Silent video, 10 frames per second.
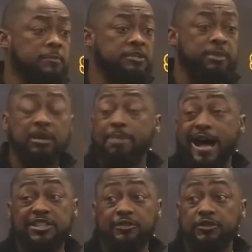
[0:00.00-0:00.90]
He's been a
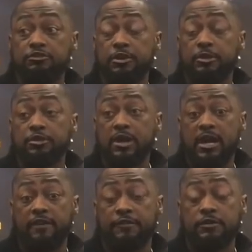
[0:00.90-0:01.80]
positive contributor
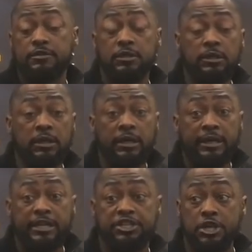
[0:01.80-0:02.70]
to our efforts.
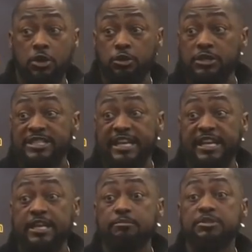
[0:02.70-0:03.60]
It's shown on
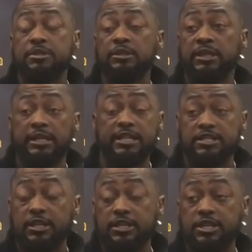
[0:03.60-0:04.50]
teams. It
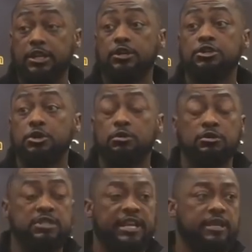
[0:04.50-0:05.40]
needs to continue to show
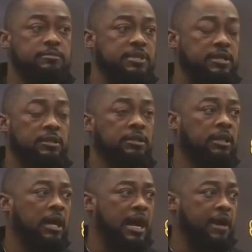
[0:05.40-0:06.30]
on teams. And
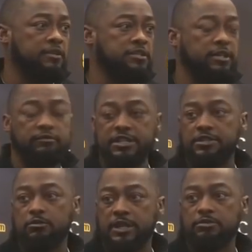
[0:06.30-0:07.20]
obviously in
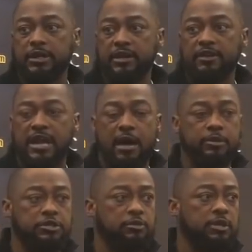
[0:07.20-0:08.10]
recent weeks, when given an
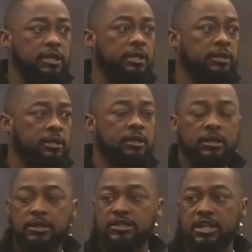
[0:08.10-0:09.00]
opportunity
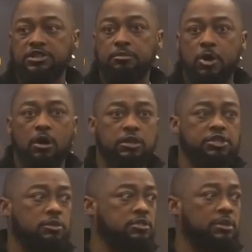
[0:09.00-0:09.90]
to touch the ball,
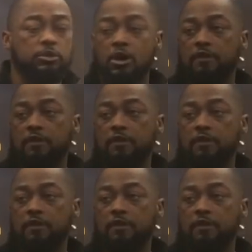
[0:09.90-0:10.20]
it's shown some on